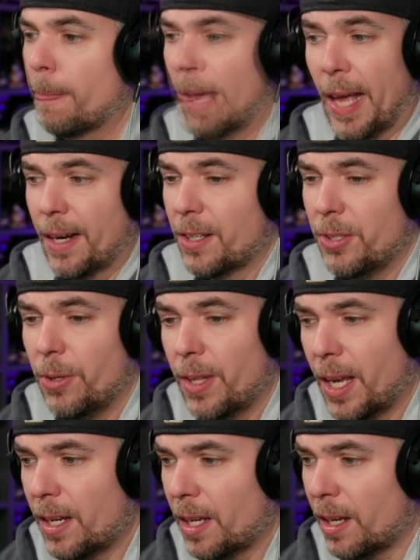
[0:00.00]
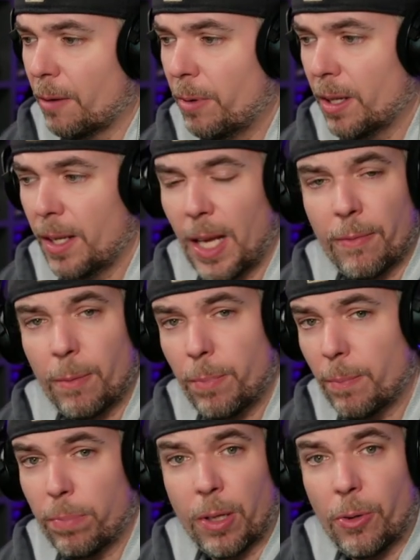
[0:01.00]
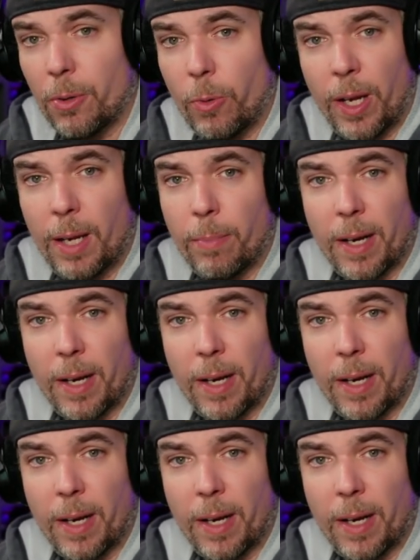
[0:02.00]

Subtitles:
Adding to that, I really haven't been blown away